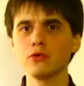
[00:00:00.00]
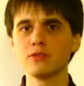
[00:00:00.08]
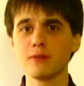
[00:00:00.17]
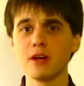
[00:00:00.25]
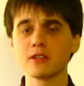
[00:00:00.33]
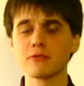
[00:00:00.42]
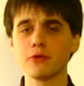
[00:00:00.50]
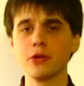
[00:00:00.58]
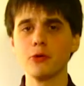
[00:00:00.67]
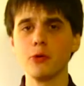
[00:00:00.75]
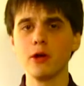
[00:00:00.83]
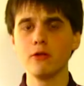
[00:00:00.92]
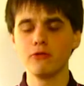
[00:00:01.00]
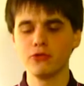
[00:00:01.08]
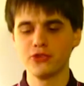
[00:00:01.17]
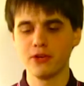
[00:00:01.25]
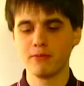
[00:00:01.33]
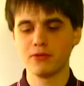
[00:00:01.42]
is masked pretty well for
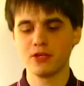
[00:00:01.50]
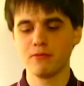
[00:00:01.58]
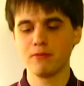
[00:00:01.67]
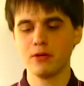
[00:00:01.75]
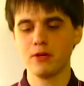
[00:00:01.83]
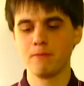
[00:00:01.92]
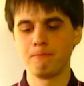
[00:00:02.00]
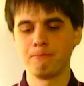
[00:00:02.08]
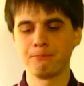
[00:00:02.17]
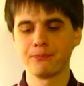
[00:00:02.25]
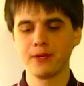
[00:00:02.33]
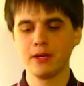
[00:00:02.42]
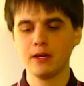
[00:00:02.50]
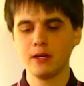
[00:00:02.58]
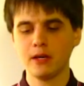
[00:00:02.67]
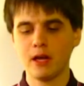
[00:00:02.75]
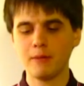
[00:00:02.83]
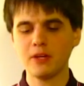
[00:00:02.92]
10% beer.
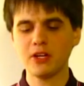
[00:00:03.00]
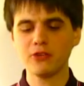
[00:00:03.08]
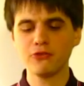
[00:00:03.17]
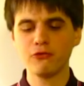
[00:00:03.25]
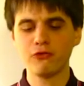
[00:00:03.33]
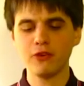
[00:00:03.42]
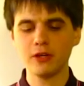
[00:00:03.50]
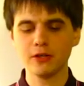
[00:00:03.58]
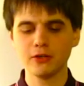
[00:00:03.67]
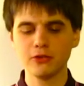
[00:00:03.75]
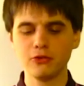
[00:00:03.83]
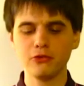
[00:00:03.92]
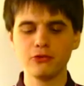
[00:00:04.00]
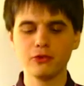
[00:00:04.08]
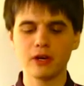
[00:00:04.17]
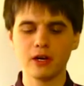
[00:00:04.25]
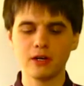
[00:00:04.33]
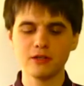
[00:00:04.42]
I mean, you do feel it, you do
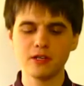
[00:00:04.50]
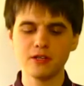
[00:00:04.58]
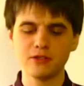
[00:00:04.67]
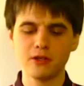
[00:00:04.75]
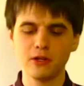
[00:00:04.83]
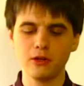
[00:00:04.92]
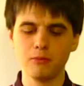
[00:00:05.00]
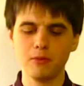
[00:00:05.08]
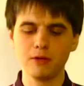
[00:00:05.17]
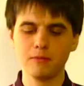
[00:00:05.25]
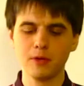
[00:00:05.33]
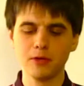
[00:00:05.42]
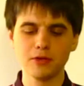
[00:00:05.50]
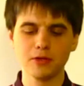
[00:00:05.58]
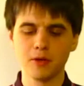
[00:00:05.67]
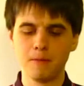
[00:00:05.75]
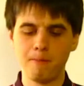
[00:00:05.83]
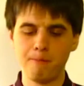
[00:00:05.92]
kind of taste it a little bit,
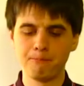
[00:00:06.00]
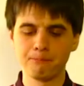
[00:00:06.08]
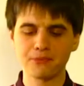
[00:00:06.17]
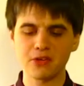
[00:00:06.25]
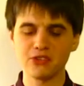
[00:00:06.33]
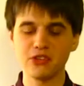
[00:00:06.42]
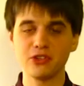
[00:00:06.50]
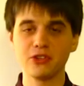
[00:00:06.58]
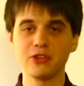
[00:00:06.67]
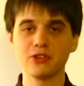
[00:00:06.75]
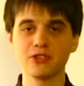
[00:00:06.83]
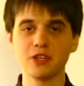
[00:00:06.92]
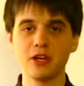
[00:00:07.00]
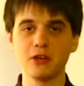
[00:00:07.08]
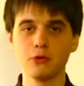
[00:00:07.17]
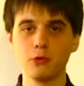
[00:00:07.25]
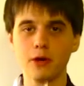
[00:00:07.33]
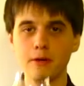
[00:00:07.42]
but certainly doesn't get
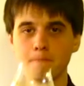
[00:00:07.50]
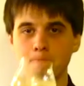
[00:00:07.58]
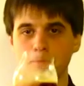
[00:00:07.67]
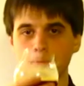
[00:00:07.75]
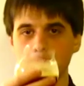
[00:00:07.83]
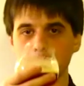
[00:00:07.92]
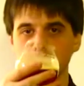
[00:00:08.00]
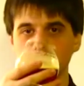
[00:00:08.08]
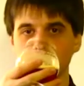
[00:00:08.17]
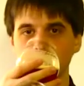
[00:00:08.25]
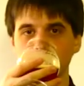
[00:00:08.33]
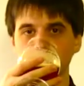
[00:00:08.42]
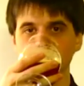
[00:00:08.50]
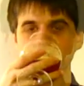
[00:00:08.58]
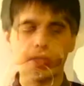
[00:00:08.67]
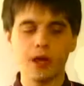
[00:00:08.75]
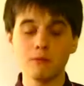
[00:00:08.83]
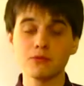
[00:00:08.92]
in the way of
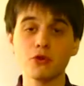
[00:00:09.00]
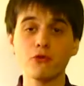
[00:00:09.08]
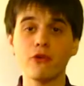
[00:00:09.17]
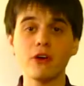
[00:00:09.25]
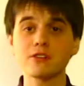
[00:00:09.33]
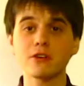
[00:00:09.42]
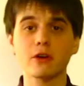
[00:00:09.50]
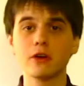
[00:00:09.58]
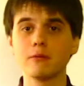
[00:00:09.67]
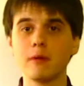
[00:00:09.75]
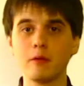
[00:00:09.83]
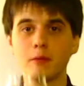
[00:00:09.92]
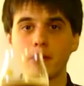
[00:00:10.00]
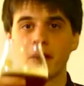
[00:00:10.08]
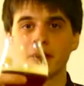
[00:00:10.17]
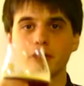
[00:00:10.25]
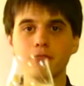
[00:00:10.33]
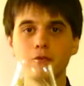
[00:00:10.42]
drinkability. So far so good. I'll be
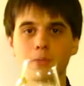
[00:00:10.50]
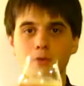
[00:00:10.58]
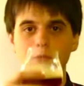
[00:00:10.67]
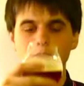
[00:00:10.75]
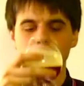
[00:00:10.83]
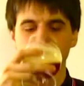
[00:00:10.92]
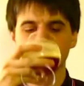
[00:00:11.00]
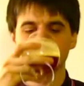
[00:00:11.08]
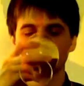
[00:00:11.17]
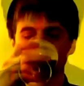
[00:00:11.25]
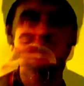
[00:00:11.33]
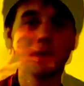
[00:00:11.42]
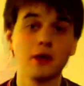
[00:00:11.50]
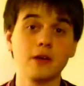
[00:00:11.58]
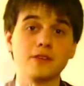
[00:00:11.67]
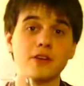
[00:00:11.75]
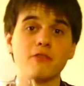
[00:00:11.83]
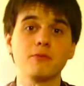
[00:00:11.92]
back in a few moments.
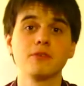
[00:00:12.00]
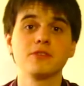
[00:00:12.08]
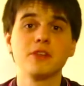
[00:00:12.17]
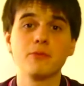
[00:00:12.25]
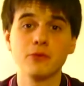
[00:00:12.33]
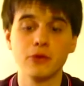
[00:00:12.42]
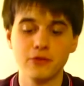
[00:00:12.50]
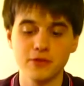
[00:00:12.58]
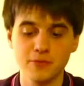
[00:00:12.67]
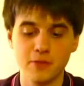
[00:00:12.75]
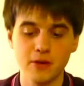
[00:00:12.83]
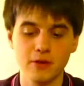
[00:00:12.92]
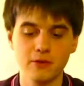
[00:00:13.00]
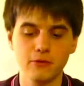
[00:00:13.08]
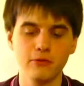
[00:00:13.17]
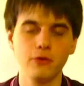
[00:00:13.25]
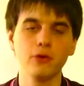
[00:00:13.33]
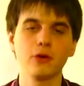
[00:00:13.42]
Okay, so I've been sipping on this beer
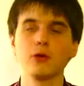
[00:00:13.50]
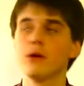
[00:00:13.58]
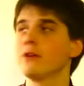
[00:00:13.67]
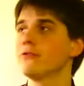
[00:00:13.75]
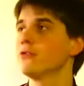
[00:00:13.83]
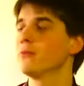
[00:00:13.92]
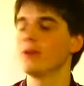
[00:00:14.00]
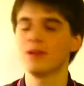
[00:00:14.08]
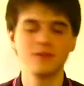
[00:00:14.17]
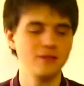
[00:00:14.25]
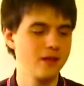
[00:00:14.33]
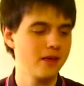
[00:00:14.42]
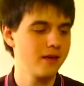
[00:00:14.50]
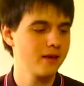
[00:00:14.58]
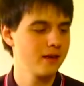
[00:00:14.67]
for quite a few minutes there.